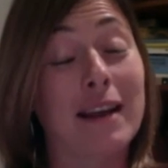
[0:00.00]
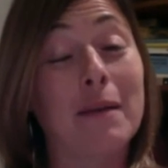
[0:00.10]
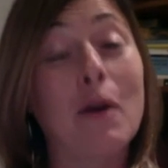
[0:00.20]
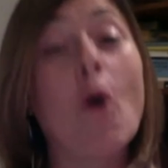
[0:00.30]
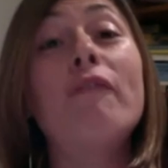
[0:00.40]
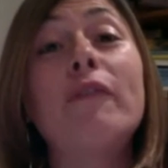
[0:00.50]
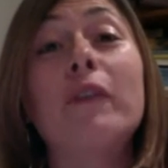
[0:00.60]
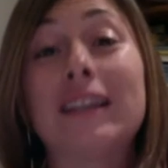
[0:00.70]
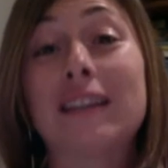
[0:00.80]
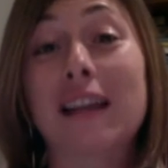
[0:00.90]

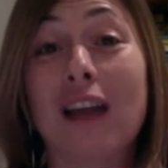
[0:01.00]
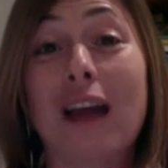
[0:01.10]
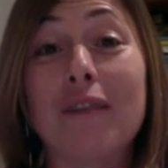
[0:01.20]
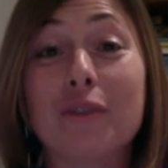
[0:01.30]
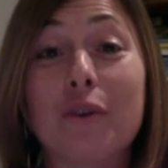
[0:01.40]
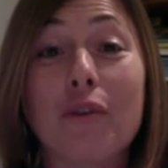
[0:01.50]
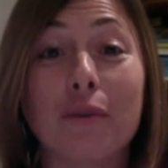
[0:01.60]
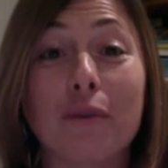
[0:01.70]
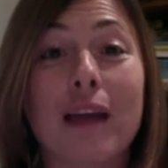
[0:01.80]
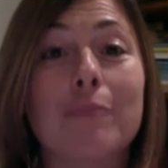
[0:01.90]
hopefully they don't have to go
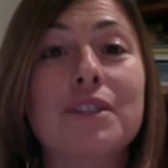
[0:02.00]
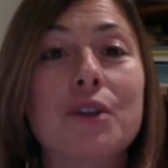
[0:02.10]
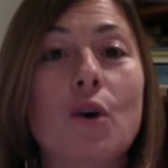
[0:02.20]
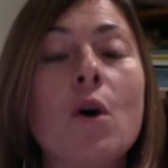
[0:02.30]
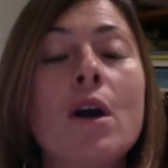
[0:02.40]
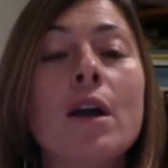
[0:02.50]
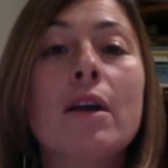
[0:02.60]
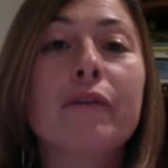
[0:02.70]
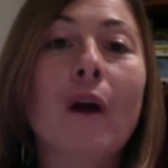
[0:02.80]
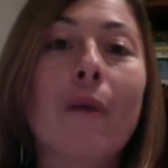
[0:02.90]
through them. So
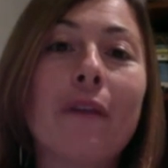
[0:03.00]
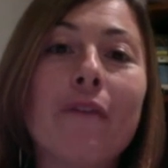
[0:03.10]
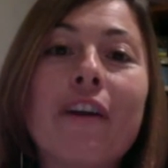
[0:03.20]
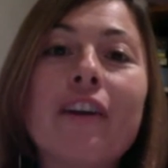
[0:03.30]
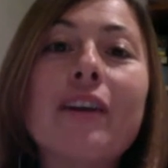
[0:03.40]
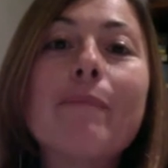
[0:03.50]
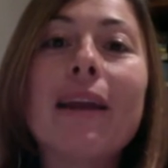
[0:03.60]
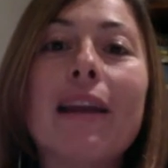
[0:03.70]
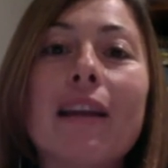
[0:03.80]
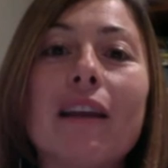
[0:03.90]
from the very
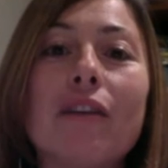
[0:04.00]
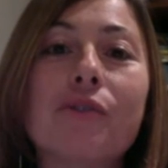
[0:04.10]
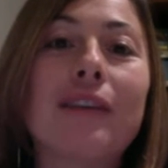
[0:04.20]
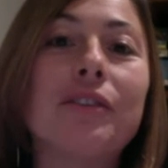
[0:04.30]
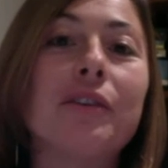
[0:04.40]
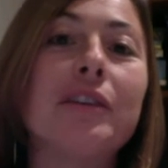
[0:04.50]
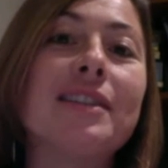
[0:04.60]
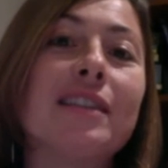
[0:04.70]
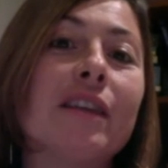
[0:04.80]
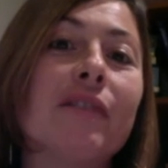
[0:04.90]
beginning of trying to
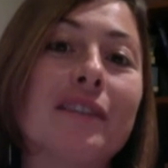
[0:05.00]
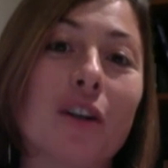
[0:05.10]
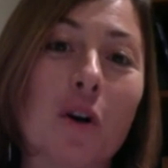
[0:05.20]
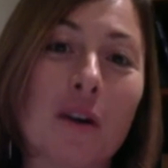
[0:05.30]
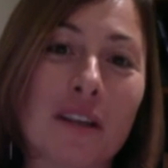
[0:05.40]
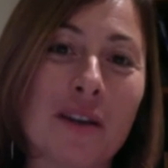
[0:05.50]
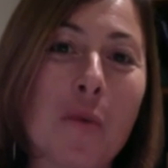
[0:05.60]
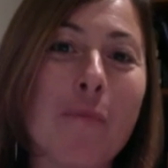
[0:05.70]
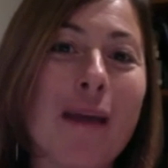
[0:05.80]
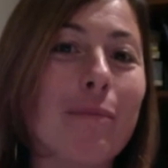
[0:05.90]
conceive until, you know,
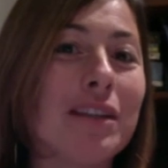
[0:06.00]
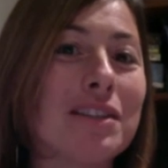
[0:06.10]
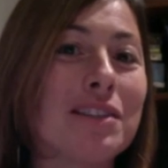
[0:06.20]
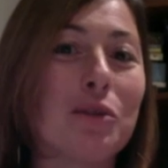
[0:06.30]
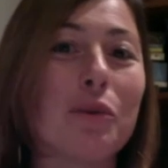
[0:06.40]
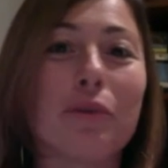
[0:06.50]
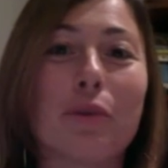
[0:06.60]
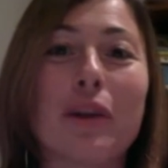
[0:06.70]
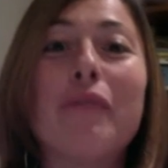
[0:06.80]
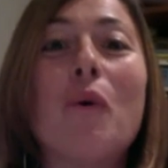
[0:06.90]
babies 2,
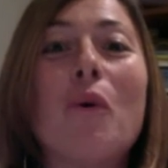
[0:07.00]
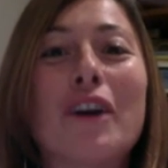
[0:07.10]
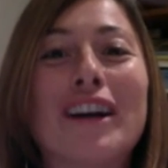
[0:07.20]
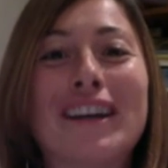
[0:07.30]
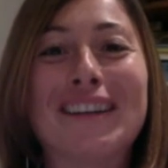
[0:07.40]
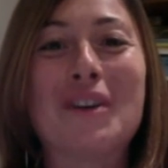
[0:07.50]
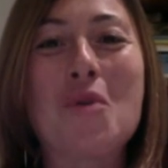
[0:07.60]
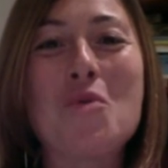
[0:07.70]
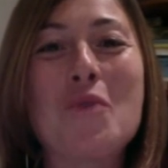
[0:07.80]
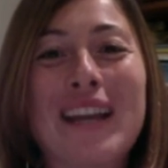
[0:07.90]
3, 4, you know,
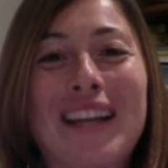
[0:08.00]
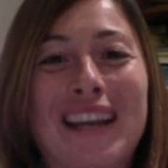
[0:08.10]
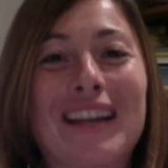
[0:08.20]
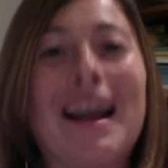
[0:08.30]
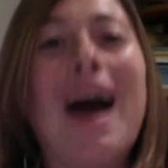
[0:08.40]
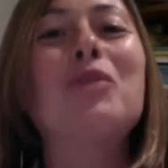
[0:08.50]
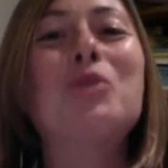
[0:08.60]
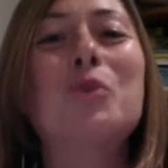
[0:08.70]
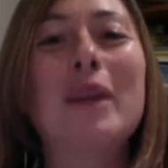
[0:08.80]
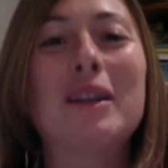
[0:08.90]
weaning and how to
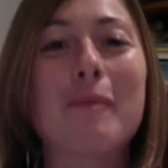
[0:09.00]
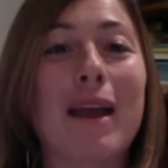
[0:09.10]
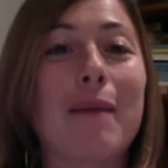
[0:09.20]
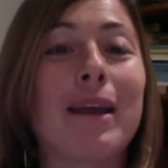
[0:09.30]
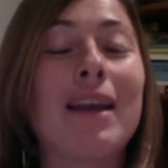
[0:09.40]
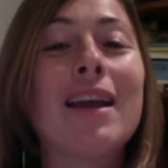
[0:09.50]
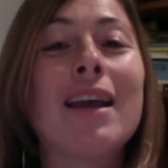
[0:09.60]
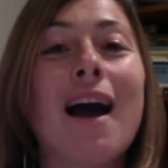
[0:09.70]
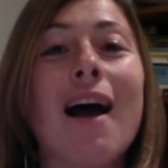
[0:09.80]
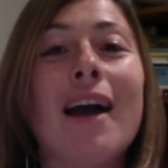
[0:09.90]
wean the baby,
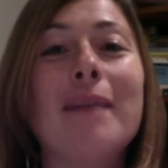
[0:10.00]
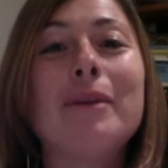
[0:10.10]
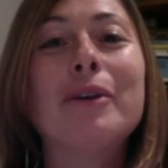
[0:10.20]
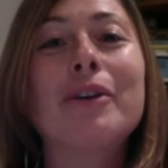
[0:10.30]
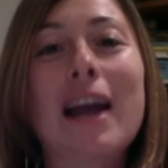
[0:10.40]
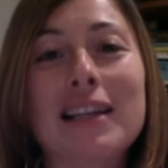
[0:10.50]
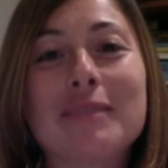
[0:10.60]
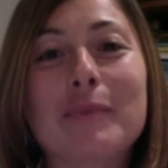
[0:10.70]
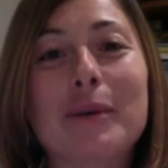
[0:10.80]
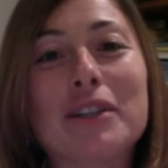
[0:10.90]
I'm your
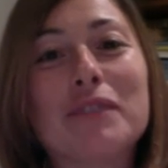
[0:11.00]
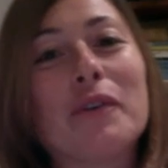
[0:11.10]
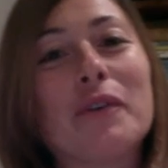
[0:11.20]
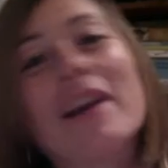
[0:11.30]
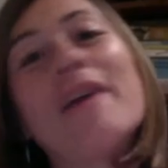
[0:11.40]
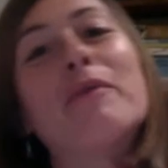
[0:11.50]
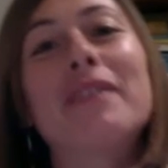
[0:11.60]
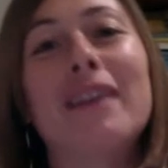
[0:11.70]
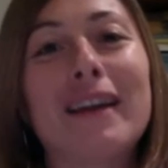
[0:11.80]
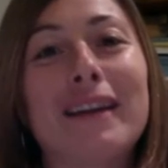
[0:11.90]
expert for
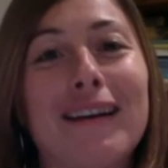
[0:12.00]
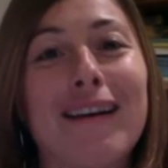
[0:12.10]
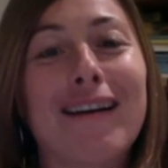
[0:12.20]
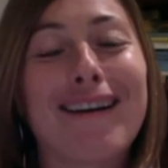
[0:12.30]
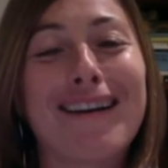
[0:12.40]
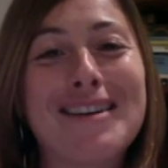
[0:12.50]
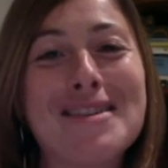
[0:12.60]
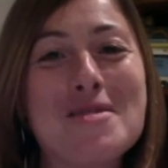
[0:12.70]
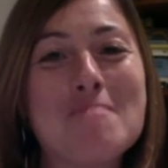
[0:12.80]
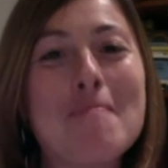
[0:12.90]
everything
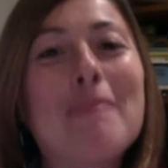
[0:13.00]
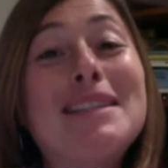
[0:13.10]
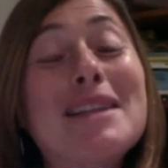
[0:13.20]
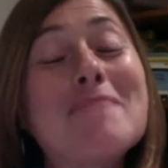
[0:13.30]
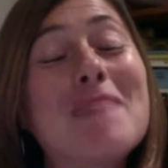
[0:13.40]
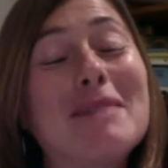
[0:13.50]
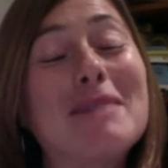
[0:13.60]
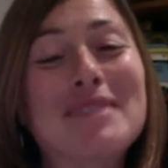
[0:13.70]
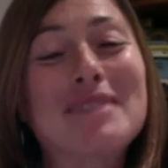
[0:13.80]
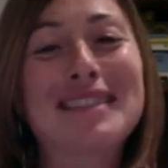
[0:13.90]
babies and
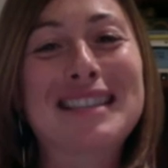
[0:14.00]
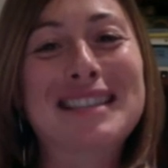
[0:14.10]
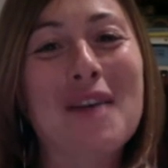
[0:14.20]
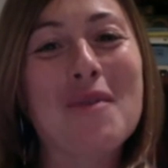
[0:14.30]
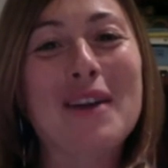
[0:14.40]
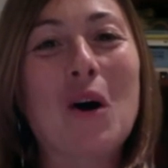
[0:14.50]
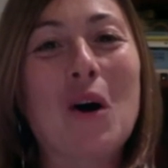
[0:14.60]
bumps. That's how I call it.